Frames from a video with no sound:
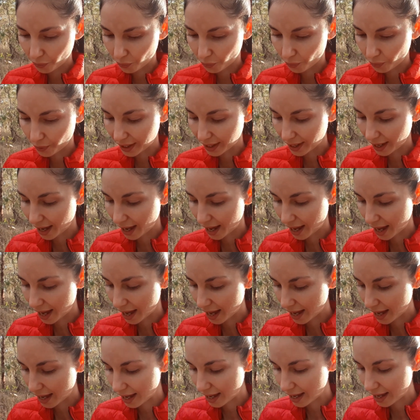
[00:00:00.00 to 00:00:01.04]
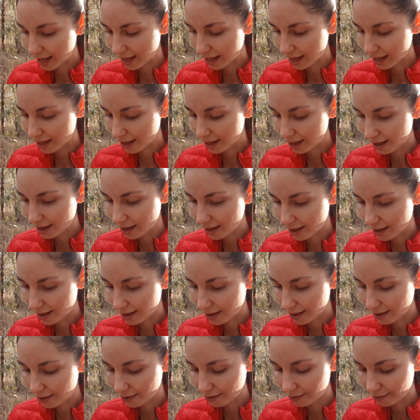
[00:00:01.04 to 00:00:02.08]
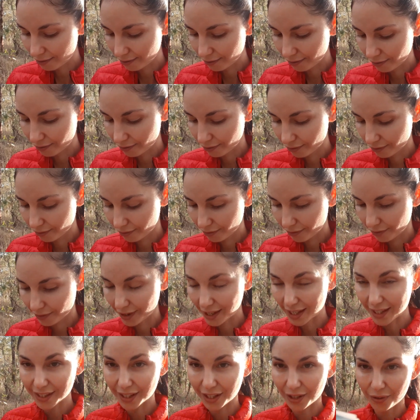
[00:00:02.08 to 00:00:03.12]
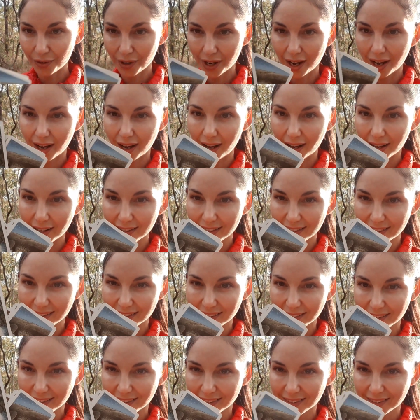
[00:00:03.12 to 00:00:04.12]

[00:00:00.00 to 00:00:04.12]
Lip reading: we have, these are your cards.